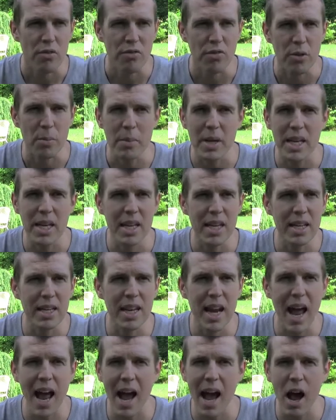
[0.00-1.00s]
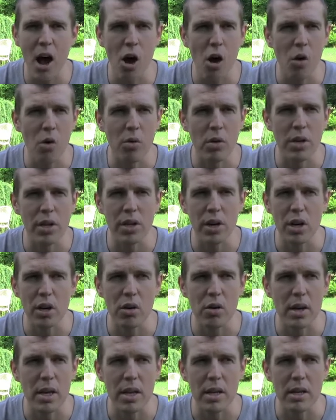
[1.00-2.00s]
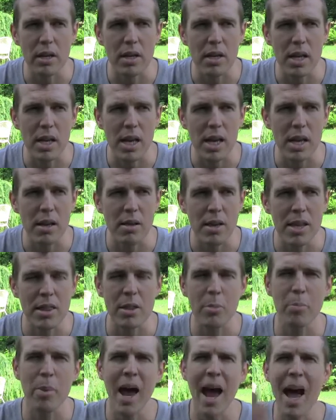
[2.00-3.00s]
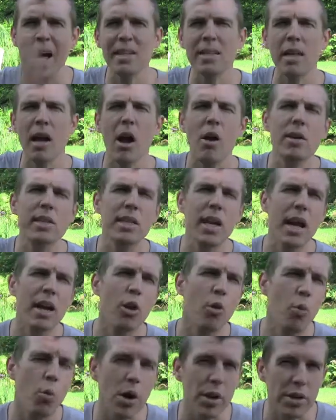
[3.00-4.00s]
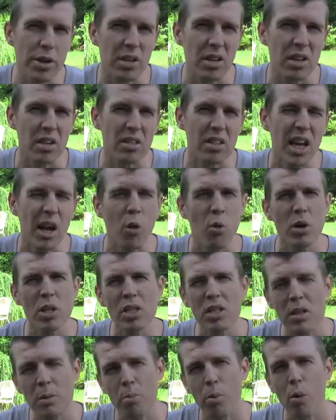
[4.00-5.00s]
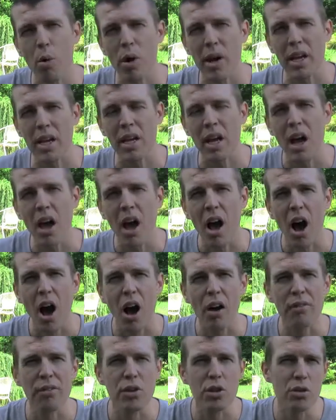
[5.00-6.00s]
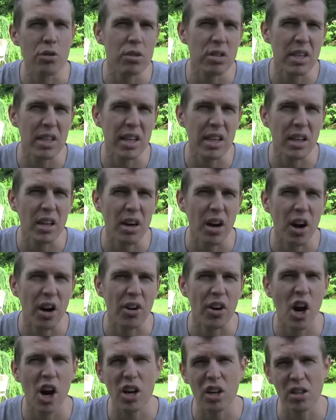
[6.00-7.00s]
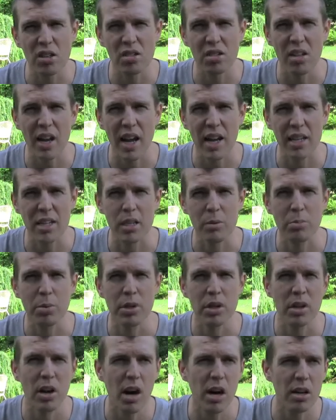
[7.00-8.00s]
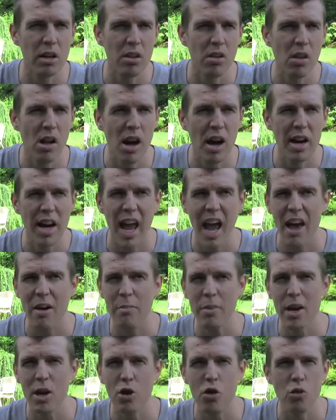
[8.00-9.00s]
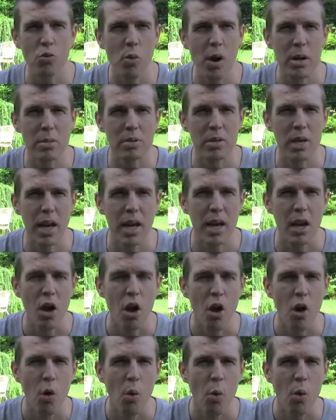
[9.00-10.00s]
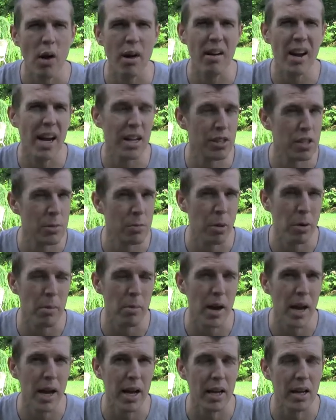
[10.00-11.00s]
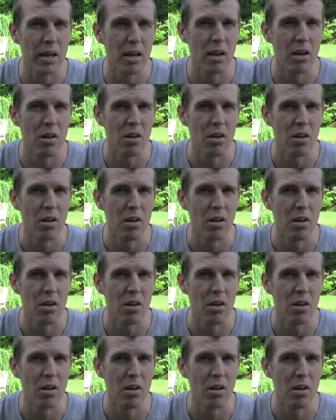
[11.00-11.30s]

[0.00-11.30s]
for me now, you know, in the past I always kind of wondered, I was like, what's the point of using an article site to put an article on? I have my own website. Why don't I just put my